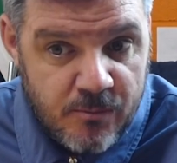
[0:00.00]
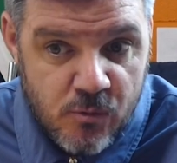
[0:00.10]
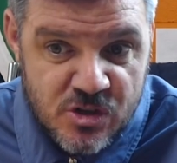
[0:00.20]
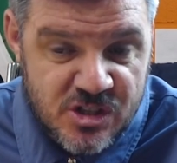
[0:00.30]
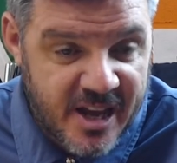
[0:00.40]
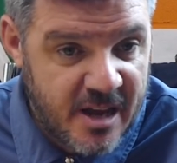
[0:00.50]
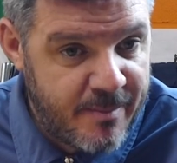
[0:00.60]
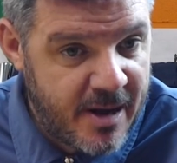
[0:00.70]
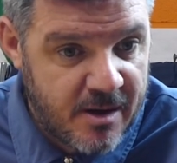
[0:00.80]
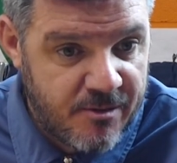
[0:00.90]
Watch the game
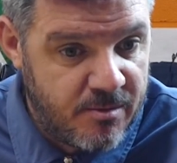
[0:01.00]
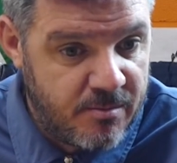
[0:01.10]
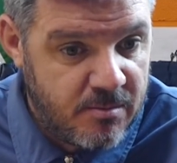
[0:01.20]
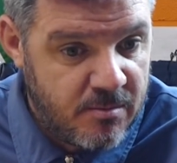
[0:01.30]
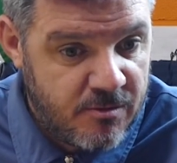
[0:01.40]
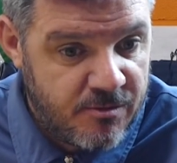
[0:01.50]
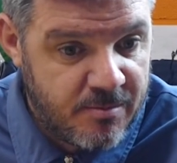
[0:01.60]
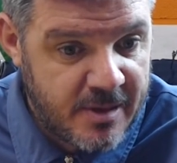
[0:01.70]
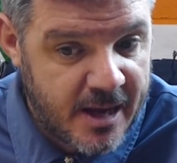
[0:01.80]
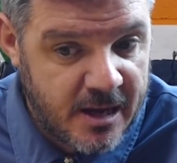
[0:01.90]
back from
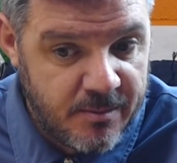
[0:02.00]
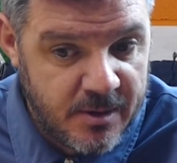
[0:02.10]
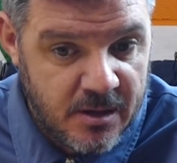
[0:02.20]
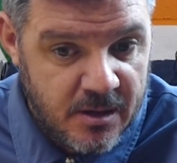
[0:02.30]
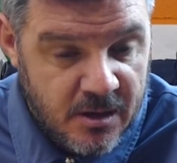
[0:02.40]
Dagenham, and